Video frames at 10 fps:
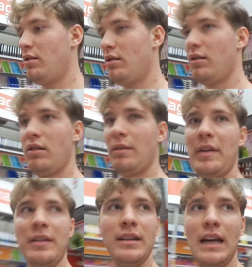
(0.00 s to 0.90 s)
Oh, I'm
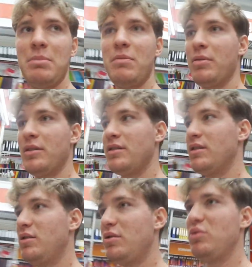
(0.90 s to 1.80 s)
not the type of
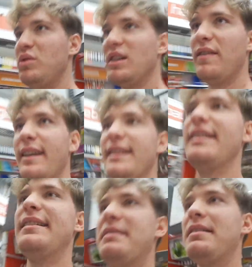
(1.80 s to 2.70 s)
person to do stuff like
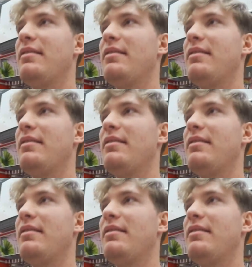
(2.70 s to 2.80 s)
this.